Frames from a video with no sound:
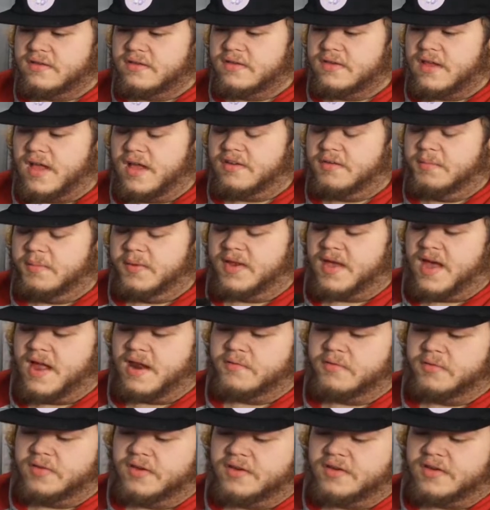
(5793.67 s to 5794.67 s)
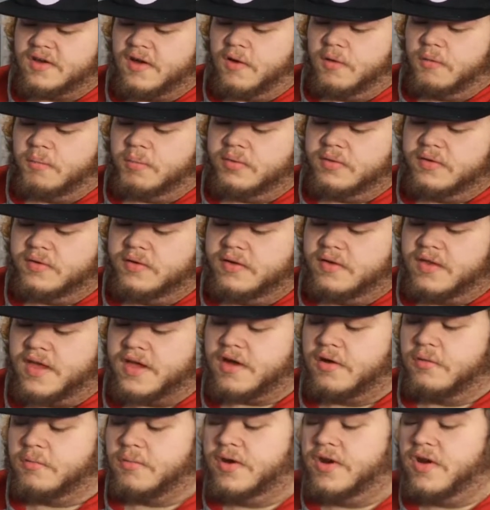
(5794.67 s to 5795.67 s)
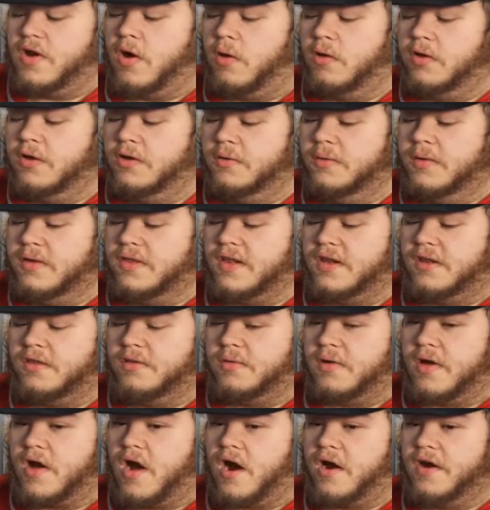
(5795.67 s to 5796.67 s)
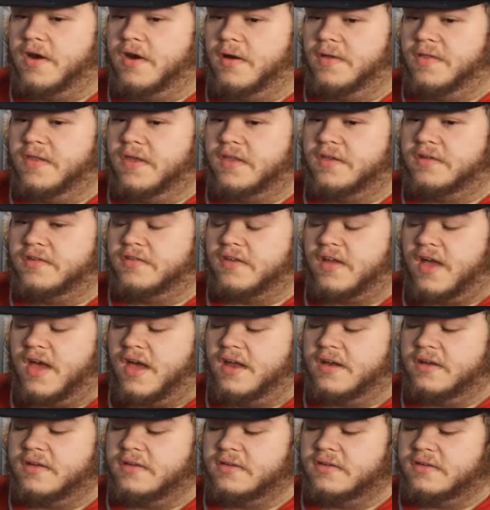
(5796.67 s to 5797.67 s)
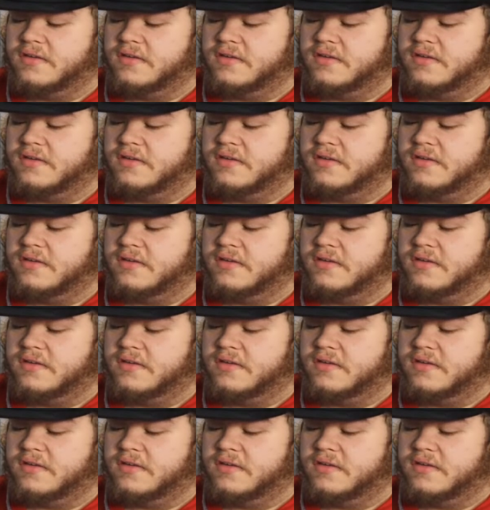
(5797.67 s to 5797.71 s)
Actually, be kind of really dope. Like a Riolu and then a Lucario on the other side.